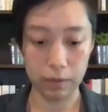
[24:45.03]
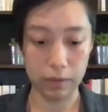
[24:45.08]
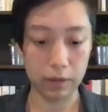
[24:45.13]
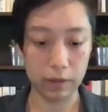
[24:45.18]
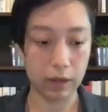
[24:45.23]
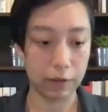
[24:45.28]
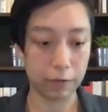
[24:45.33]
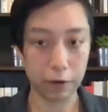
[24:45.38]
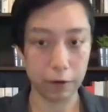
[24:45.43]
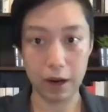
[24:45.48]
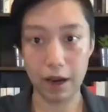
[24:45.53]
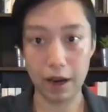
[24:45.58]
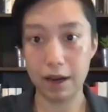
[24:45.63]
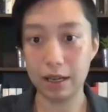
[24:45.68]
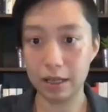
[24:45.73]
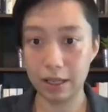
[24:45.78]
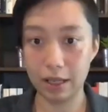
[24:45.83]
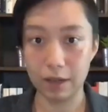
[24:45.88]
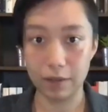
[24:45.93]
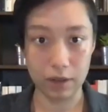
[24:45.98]
if for
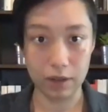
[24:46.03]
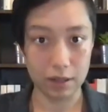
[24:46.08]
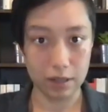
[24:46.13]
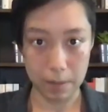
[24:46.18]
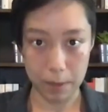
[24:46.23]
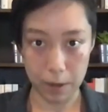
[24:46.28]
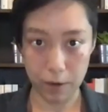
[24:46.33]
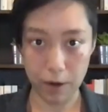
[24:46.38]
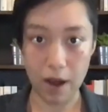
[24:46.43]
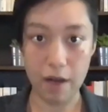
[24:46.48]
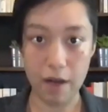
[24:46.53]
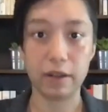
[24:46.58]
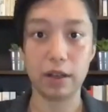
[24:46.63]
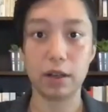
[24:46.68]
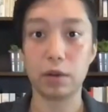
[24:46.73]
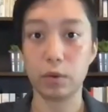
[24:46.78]
any given demographic